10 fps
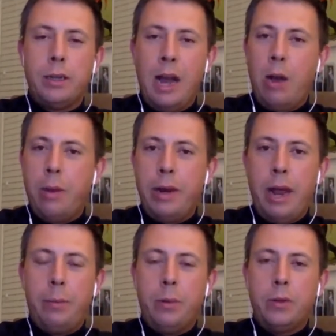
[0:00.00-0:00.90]
Now I'm in
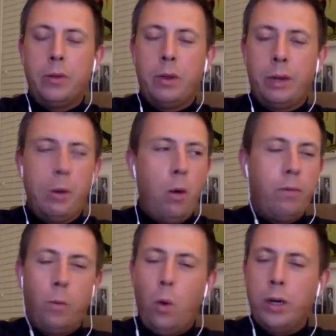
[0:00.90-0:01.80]
Naples, so like I'm going
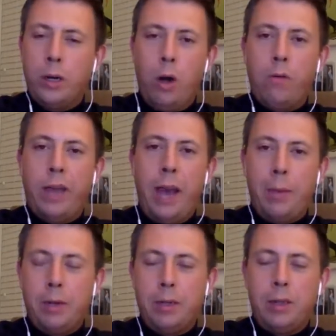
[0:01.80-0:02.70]
from one golf
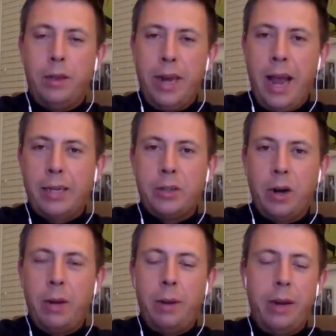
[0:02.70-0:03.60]
capital to the next, right? I
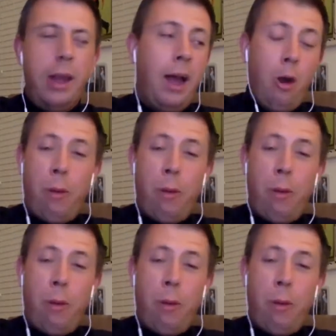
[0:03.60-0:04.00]
mean, I hope my